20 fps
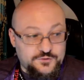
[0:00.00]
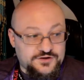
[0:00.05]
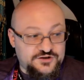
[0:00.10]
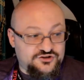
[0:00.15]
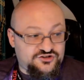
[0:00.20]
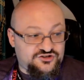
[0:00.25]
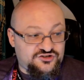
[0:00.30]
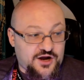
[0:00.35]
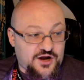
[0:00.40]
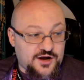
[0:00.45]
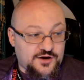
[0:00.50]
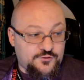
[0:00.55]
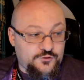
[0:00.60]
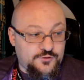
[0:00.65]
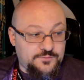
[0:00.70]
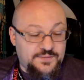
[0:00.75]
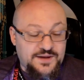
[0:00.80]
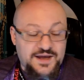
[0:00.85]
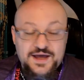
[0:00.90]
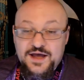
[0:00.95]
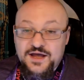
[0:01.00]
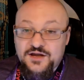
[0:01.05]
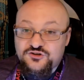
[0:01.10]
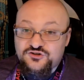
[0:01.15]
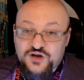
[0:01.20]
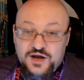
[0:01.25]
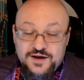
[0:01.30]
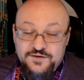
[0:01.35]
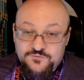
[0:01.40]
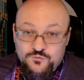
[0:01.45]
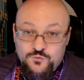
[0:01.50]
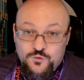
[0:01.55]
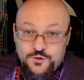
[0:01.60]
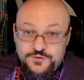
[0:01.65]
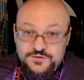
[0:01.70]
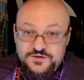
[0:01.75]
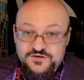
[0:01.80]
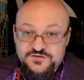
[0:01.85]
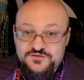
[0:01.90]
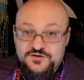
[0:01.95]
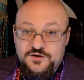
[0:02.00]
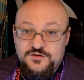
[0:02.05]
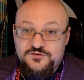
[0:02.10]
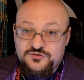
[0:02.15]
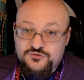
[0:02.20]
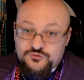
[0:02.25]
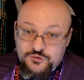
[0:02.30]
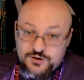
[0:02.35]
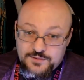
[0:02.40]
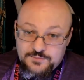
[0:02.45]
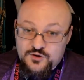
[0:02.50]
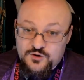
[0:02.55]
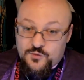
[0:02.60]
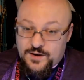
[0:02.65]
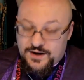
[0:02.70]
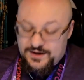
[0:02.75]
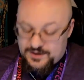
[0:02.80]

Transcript: Chakra badge. I've worn this on stream quite